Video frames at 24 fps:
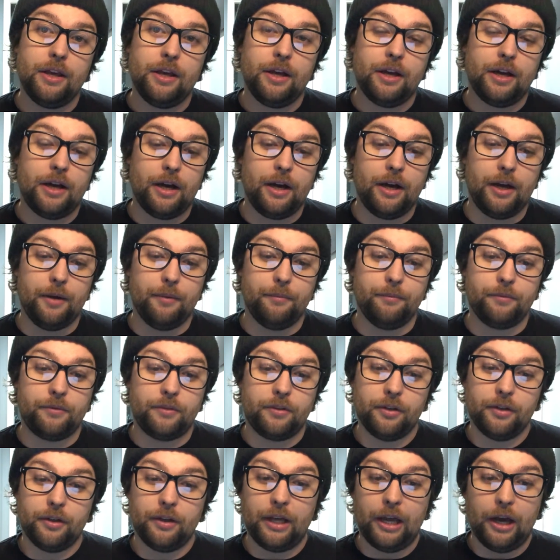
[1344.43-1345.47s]

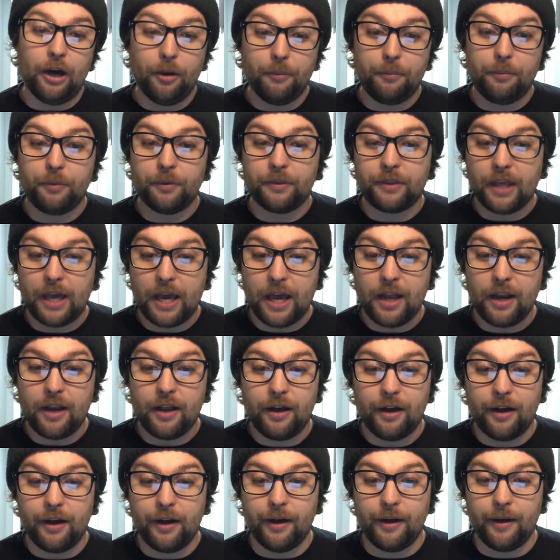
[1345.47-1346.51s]
To help with that,
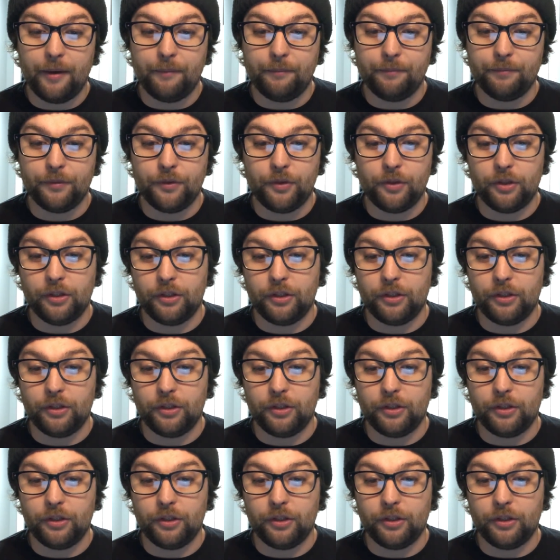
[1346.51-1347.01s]
you